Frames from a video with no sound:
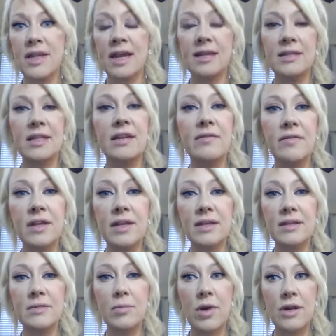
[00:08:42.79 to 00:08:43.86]

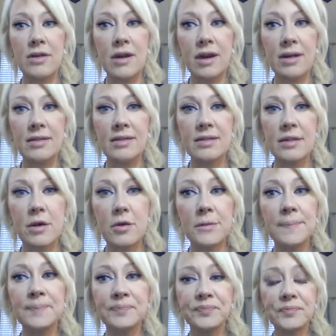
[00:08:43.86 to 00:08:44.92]
activities, whatnot.
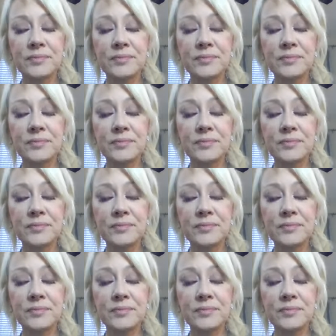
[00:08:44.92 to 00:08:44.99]
So